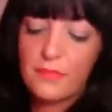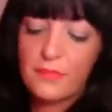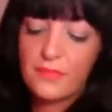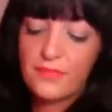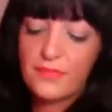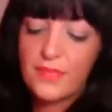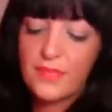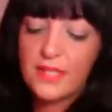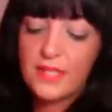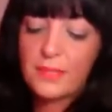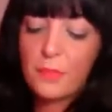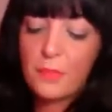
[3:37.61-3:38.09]

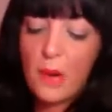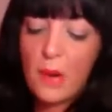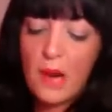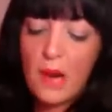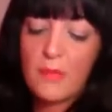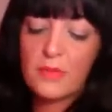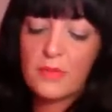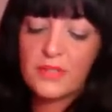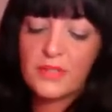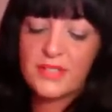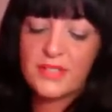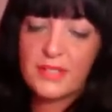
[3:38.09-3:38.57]
This
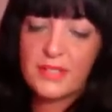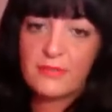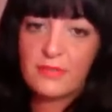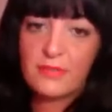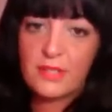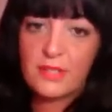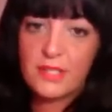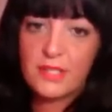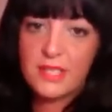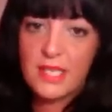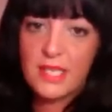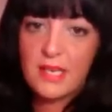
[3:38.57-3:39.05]
primer is
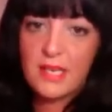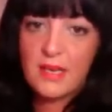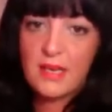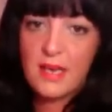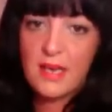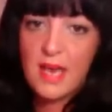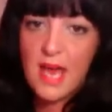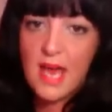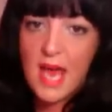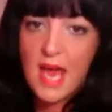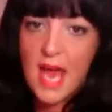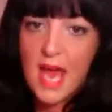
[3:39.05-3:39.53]
different
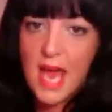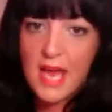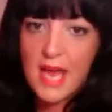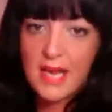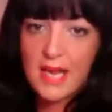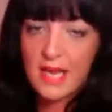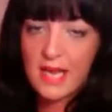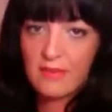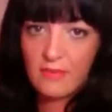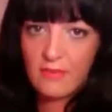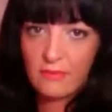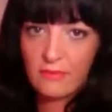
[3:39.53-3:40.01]
to
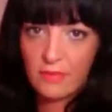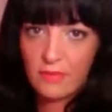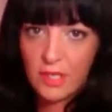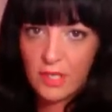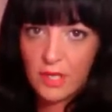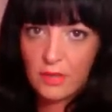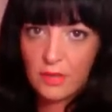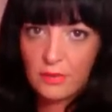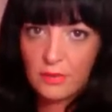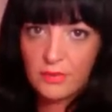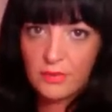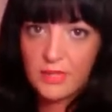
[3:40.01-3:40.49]
any I've ever
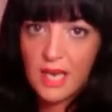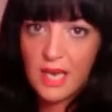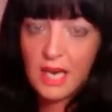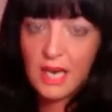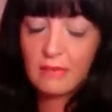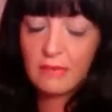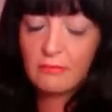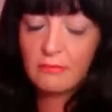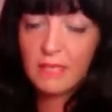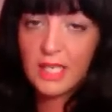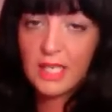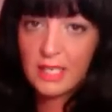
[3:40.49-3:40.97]
used.
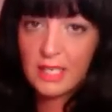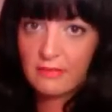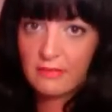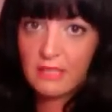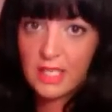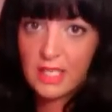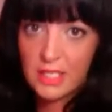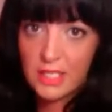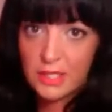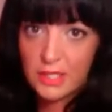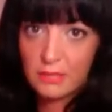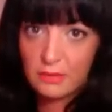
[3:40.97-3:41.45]
I
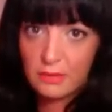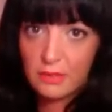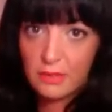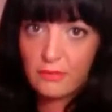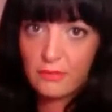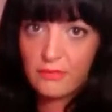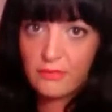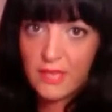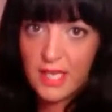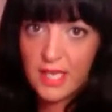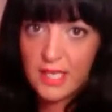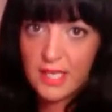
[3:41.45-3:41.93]
really do
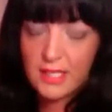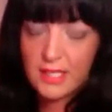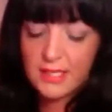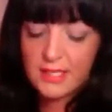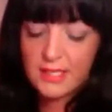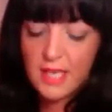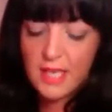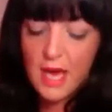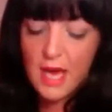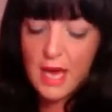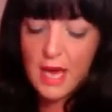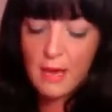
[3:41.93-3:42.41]
love
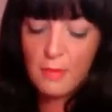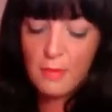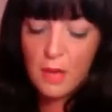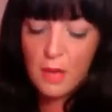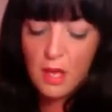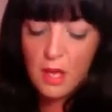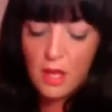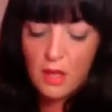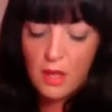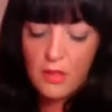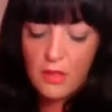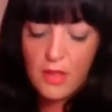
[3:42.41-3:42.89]
this. The
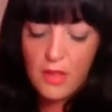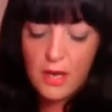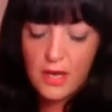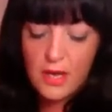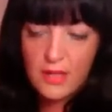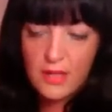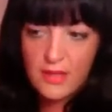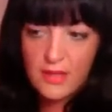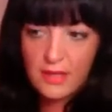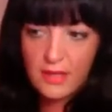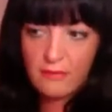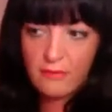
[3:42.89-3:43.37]

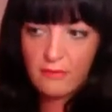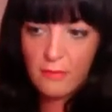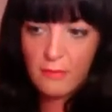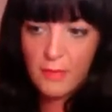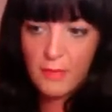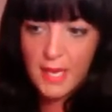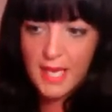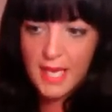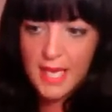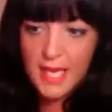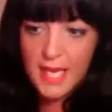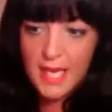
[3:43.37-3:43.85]
only thing for
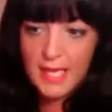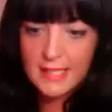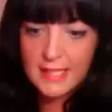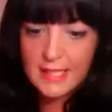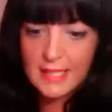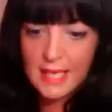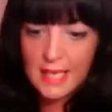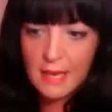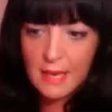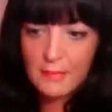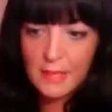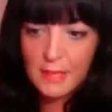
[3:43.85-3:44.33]
me is
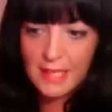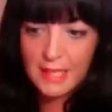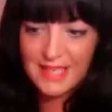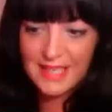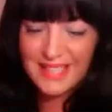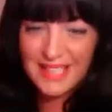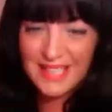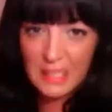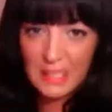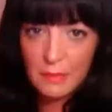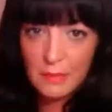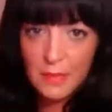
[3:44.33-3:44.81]
it can be a
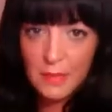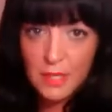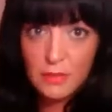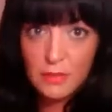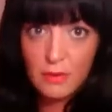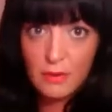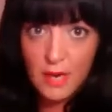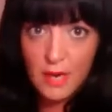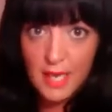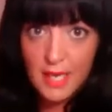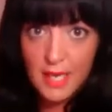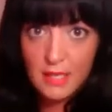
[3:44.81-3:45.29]
little bit
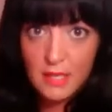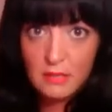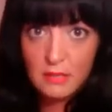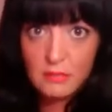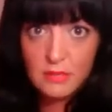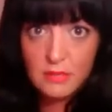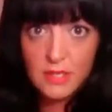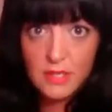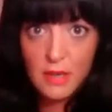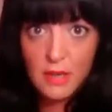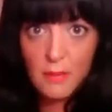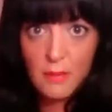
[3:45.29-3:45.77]
drying,
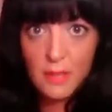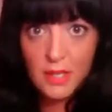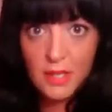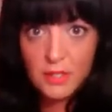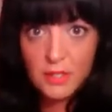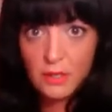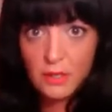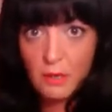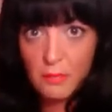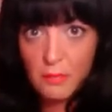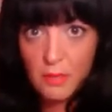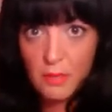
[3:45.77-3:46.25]
so I'll make
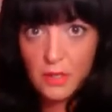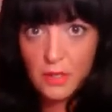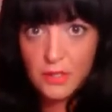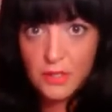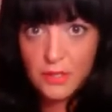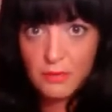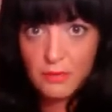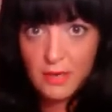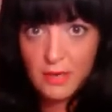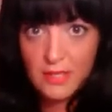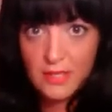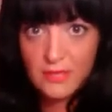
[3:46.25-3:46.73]
sure I
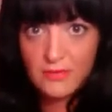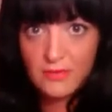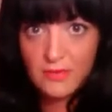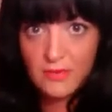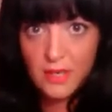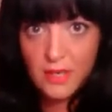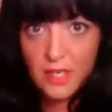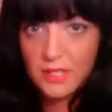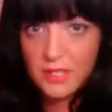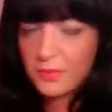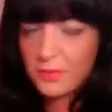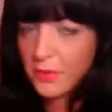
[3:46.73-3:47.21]
moisturise
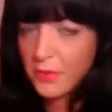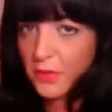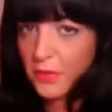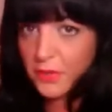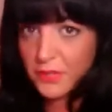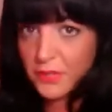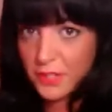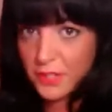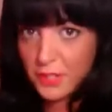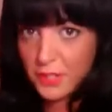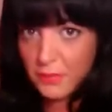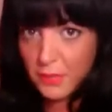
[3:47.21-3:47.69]
first, but
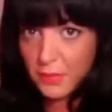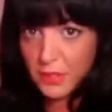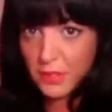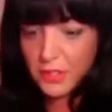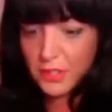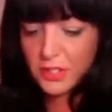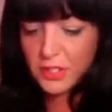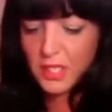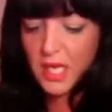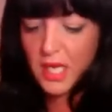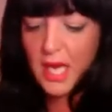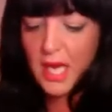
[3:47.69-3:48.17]
not too
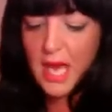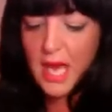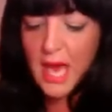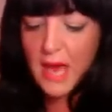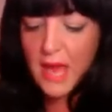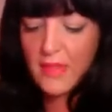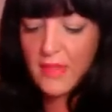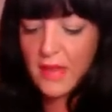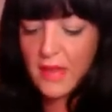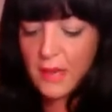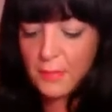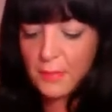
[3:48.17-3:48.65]
much,
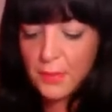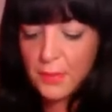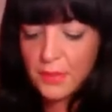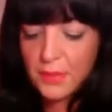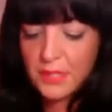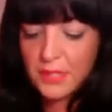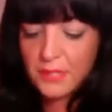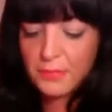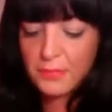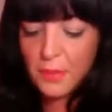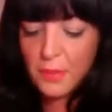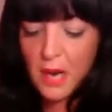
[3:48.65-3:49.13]
and then I put
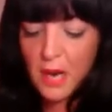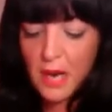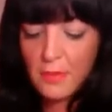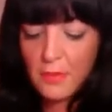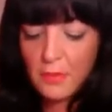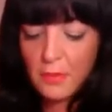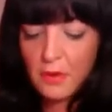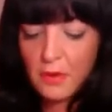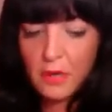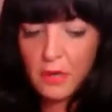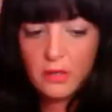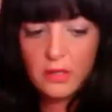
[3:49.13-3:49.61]
this
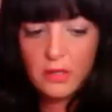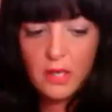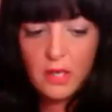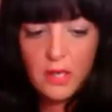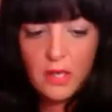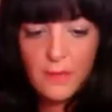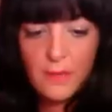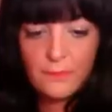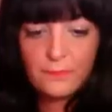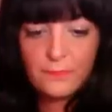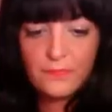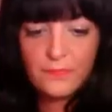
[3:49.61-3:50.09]
primer on.
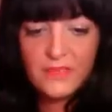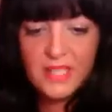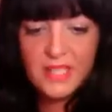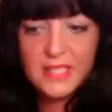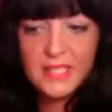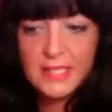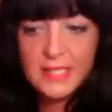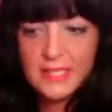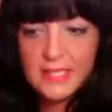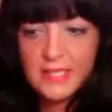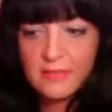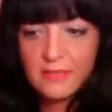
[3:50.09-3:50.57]

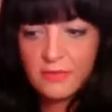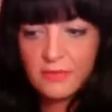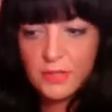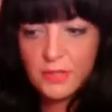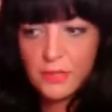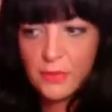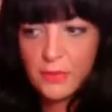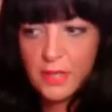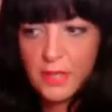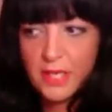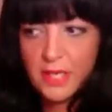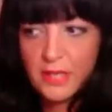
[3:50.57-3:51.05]
This is
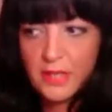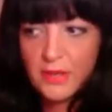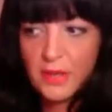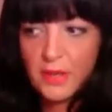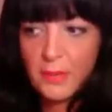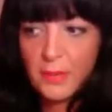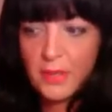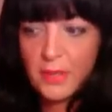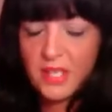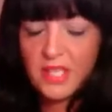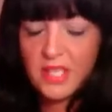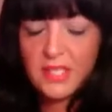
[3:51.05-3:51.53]
different to any
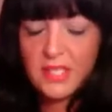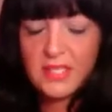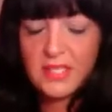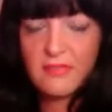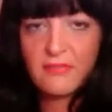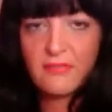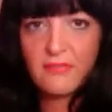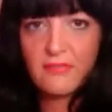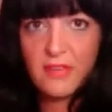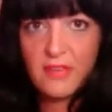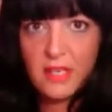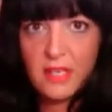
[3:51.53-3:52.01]
other because
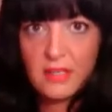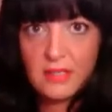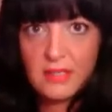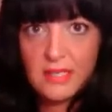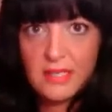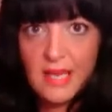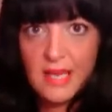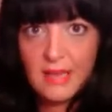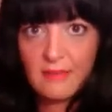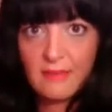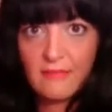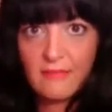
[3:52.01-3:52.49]
it
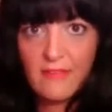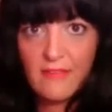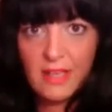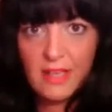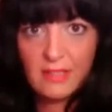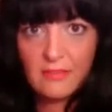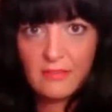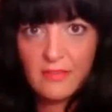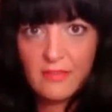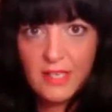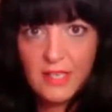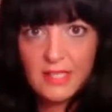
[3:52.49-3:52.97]
feels like
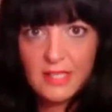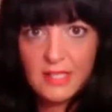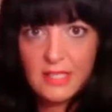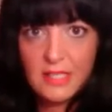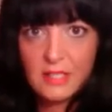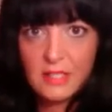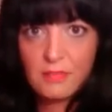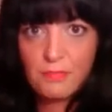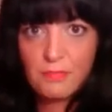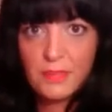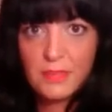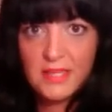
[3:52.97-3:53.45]
velvet.
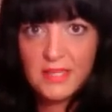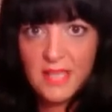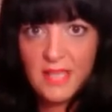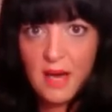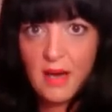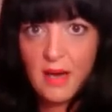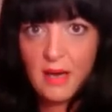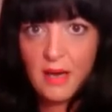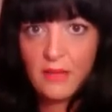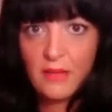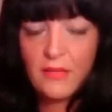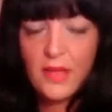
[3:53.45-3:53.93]
It's
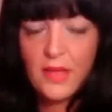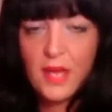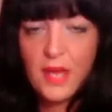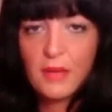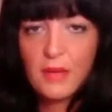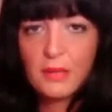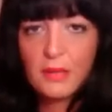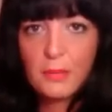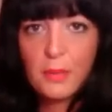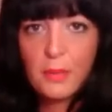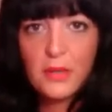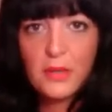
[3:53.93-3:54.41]
bizarre. The
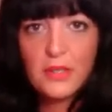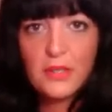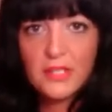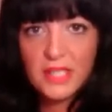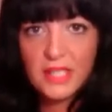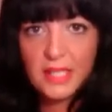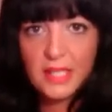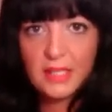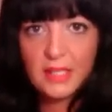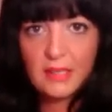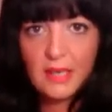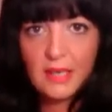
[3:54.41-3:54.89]
only
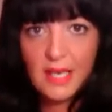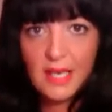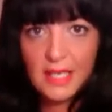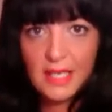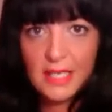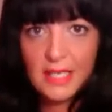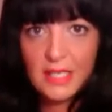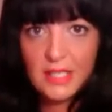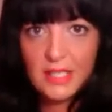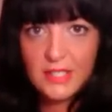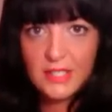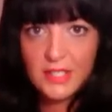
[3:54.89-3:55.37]
product I can
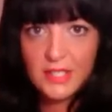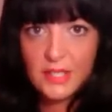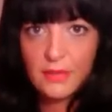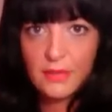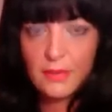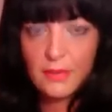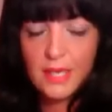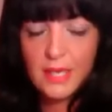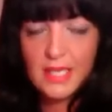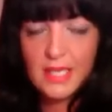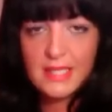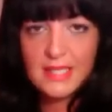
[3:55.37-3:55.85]
liken it
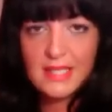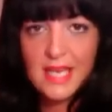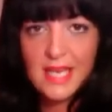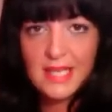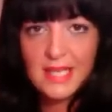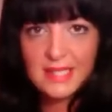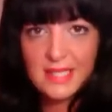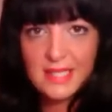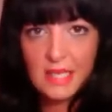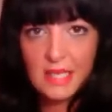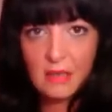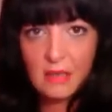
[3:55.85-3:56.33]
to is
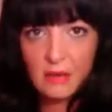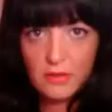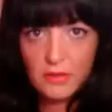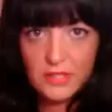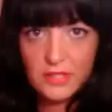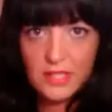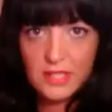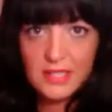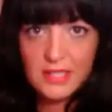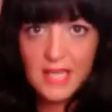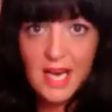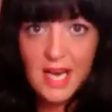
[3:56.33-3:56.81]
Estee
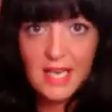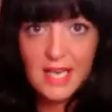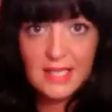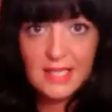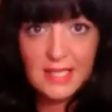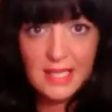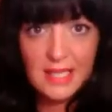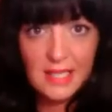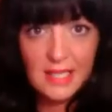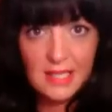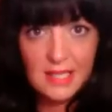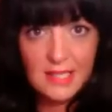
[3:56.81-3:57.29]
Lauder's
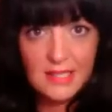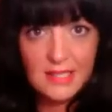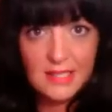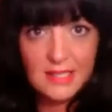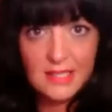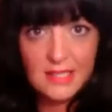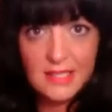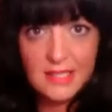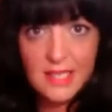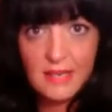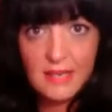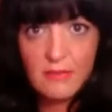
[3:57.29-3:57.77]
Idealist
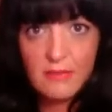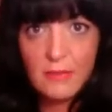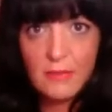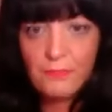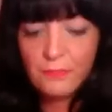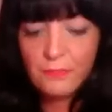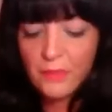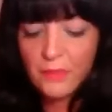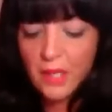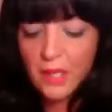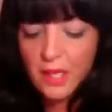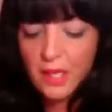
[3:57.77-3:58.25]

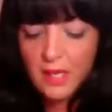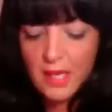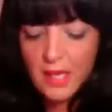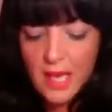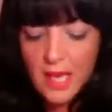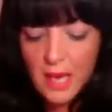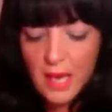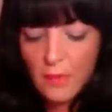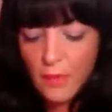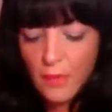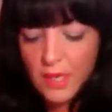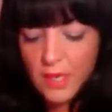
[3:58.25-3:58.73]
Serum,
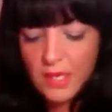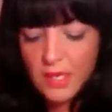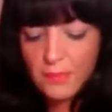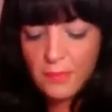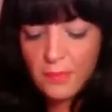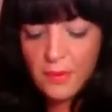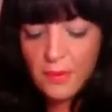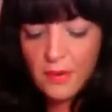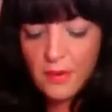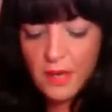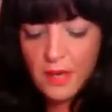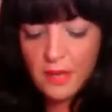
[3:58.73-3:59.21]
and when you
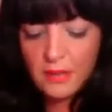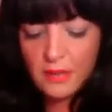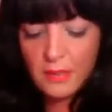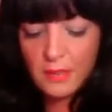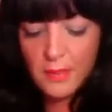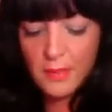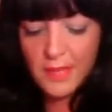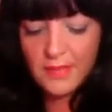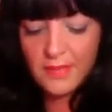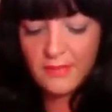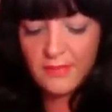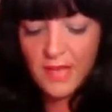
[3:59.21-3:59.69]
put it on the
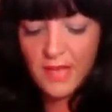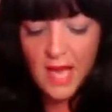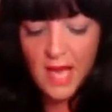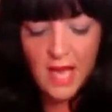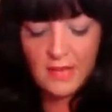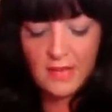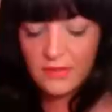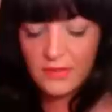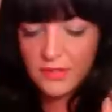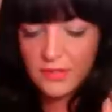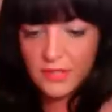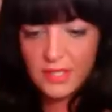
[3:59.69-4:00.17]
back of your
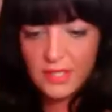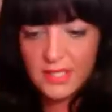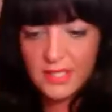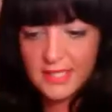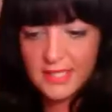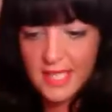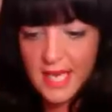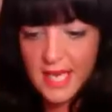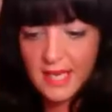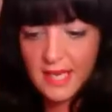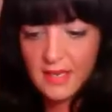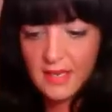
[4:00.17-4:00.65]
hand, on your
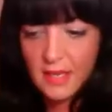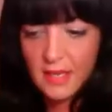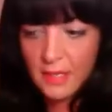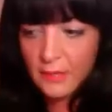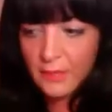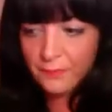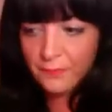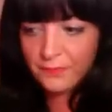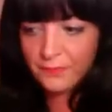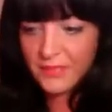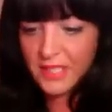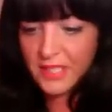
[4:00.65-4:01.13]
skin,
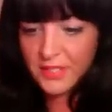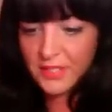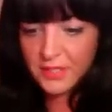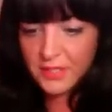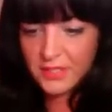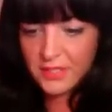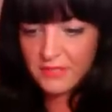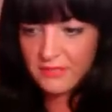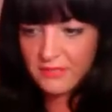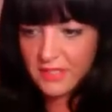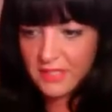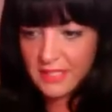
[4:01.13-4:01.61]
it
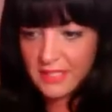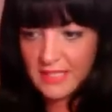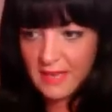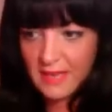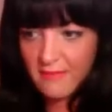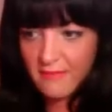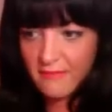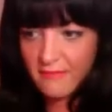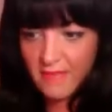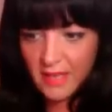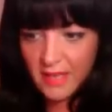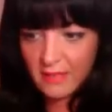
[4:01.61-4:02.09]
just feels
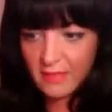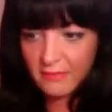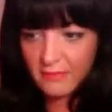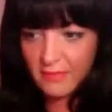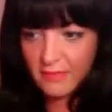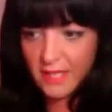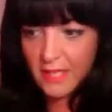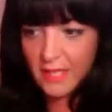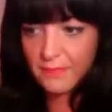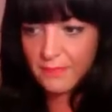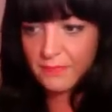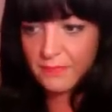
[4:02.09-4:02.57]
like
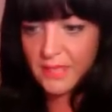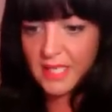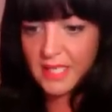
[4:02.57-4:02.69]
velvet.